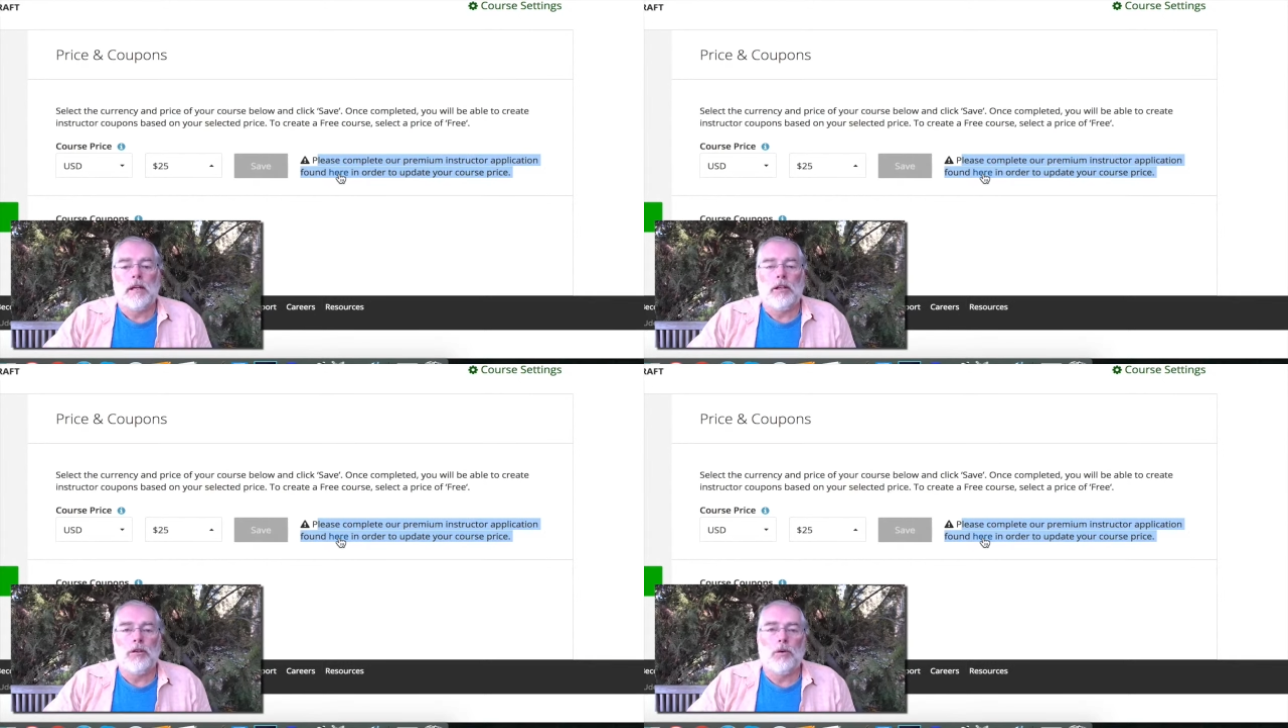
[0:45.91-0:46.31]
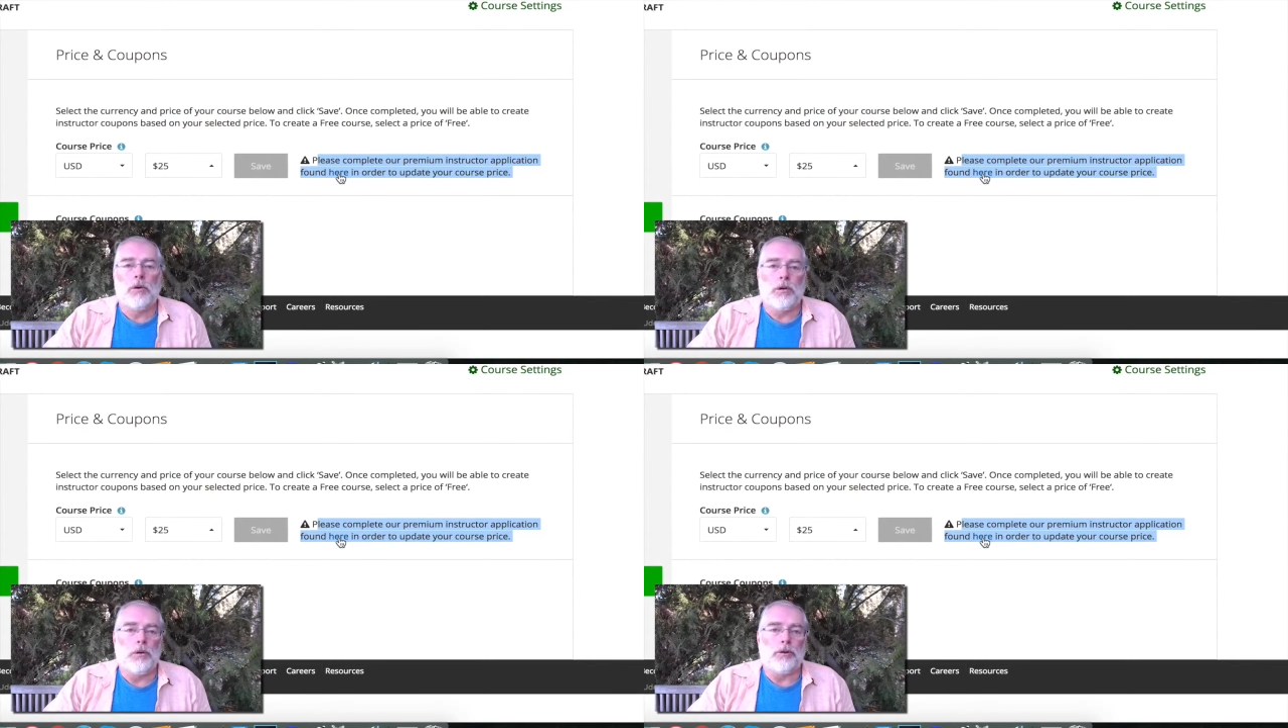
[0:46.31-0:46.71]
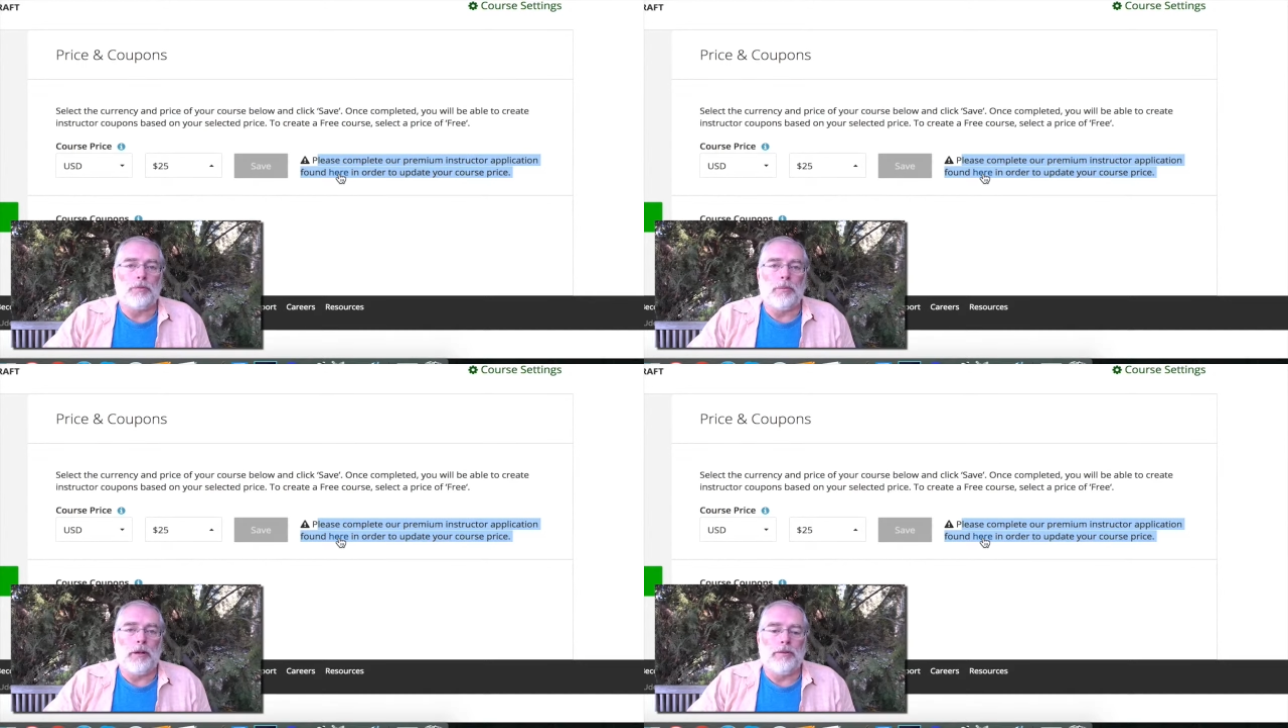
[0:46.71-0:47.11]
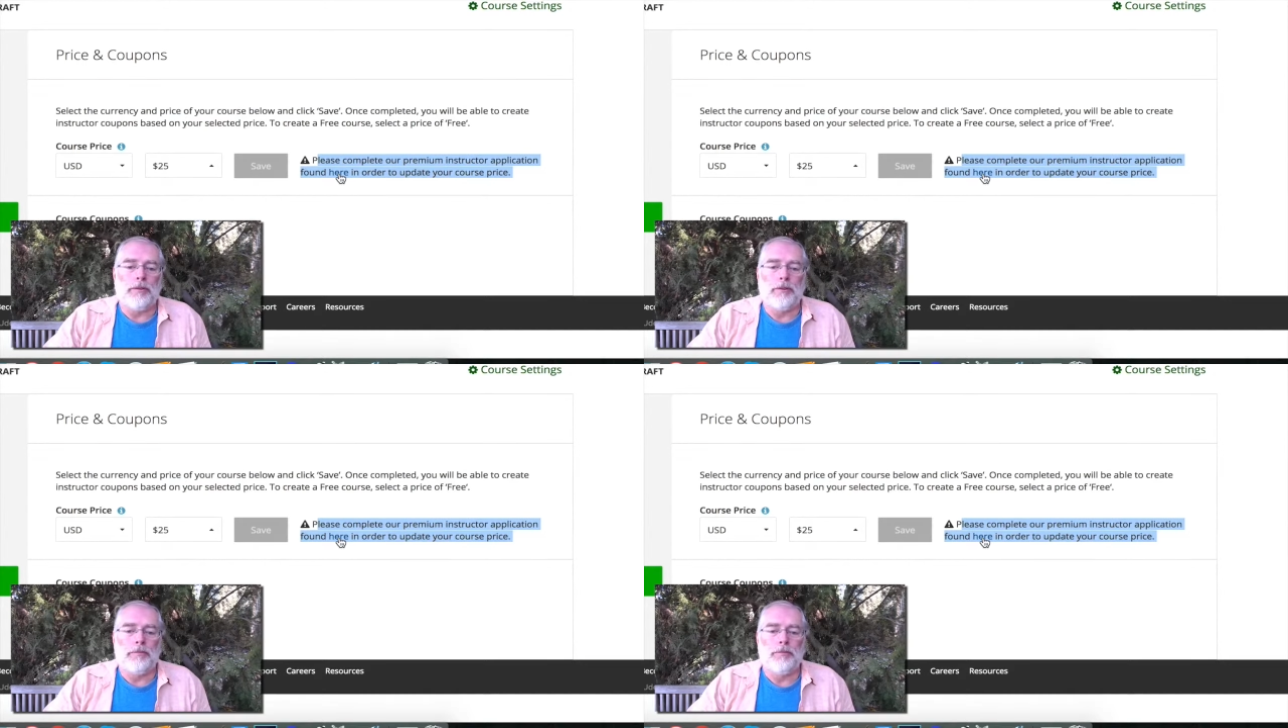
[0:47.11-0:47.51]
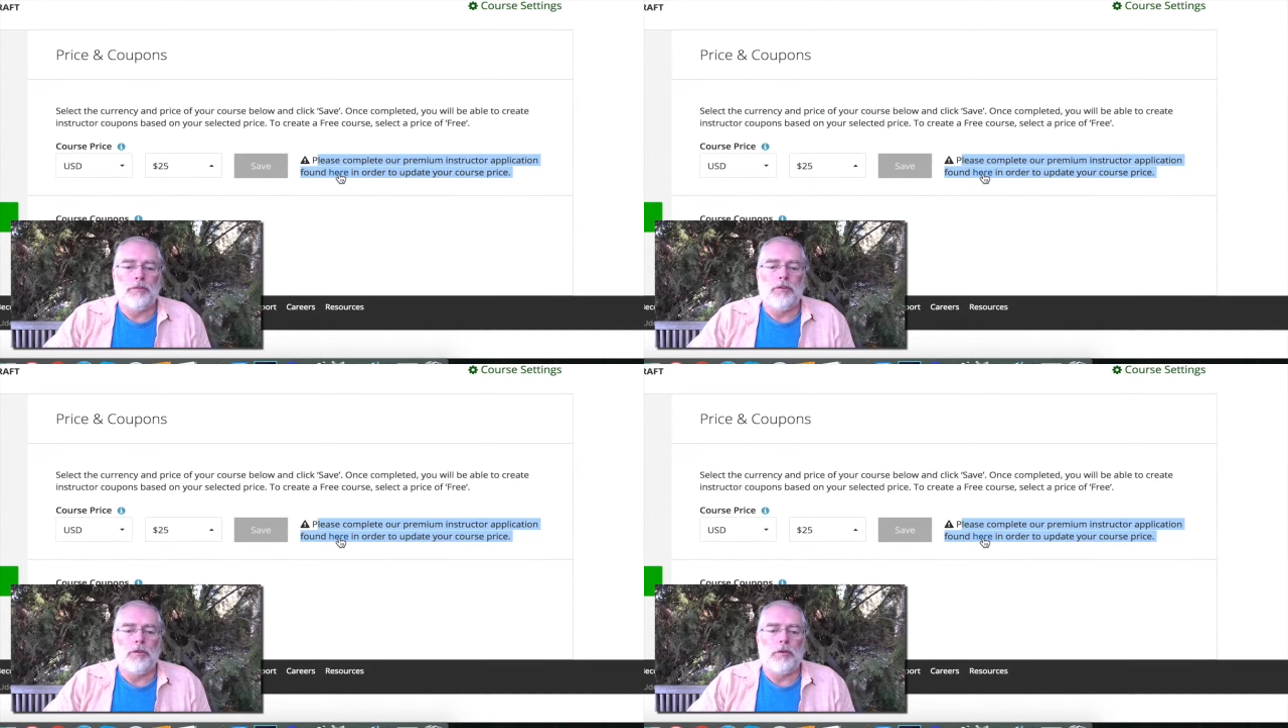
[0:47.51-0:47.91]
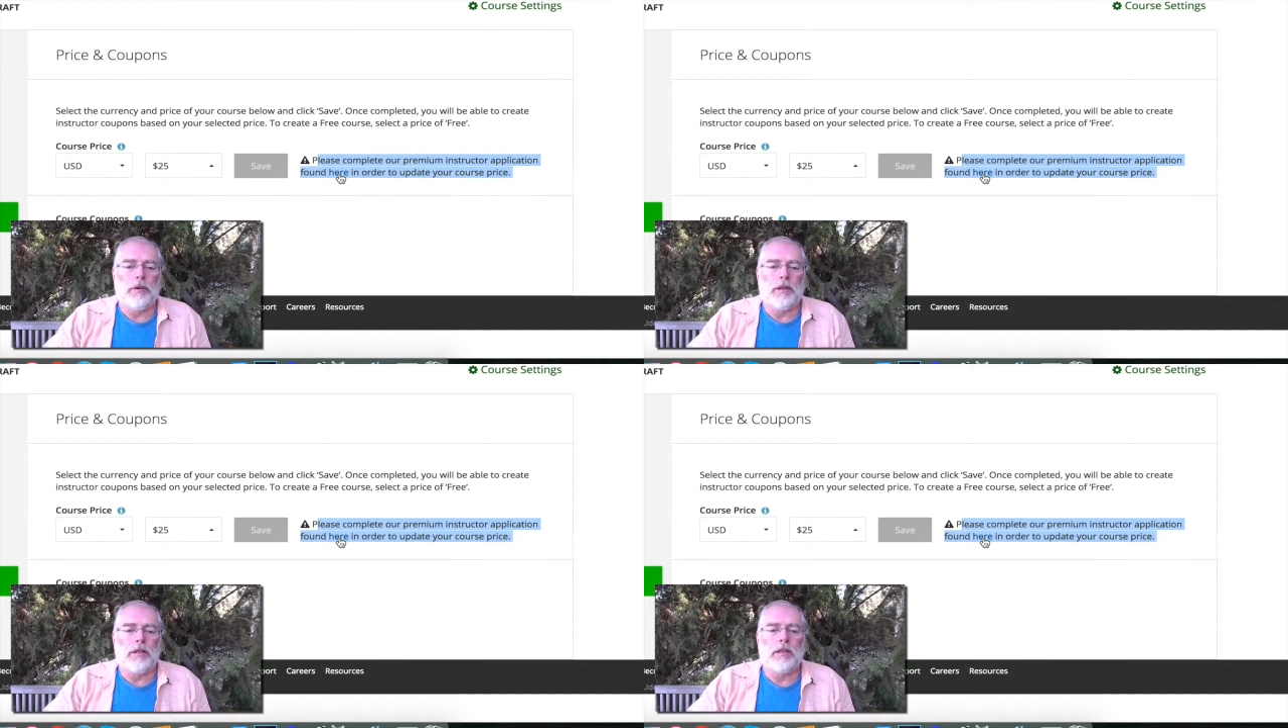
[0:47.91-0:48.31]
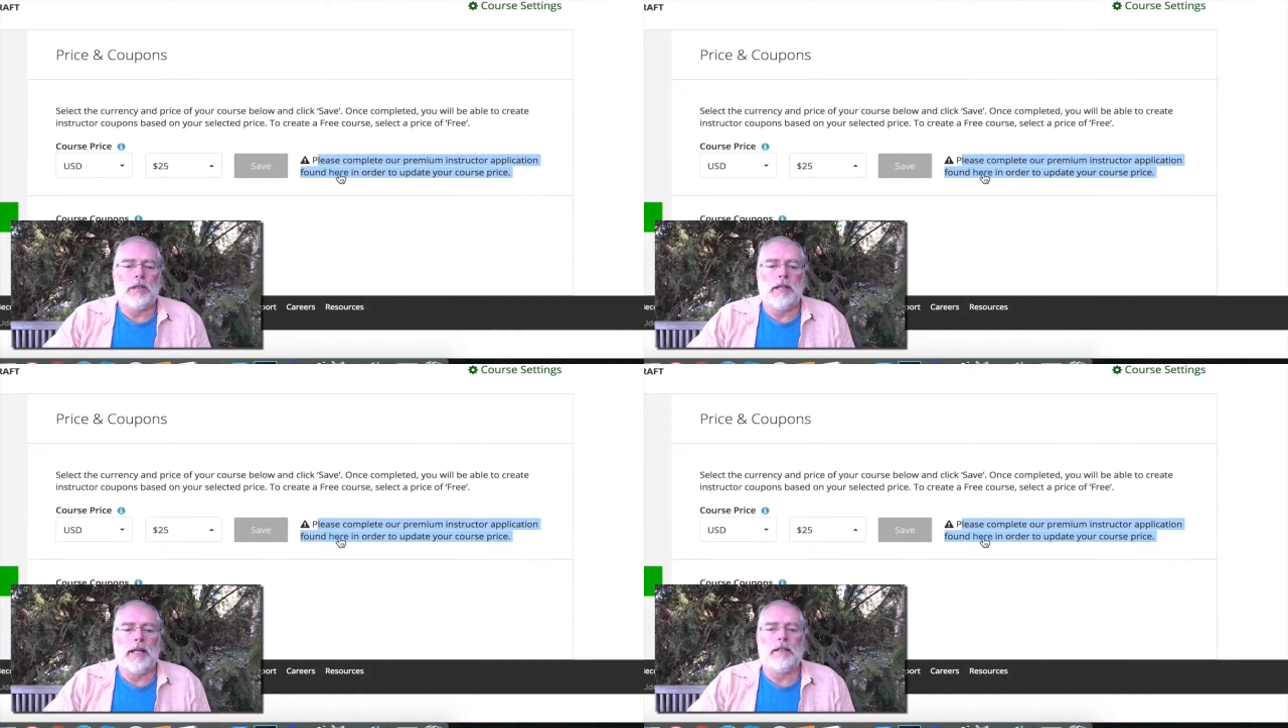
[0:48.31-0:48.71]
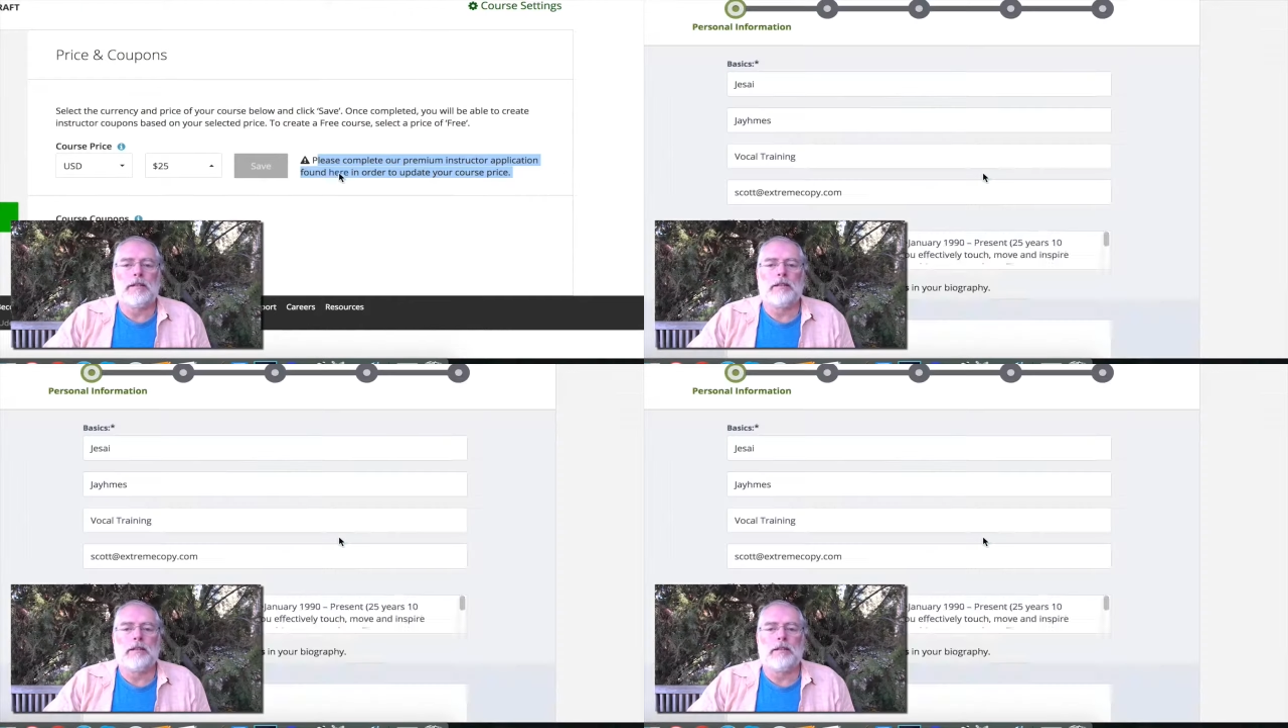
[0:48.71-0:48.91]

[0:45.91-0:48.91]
your course price. So we click on that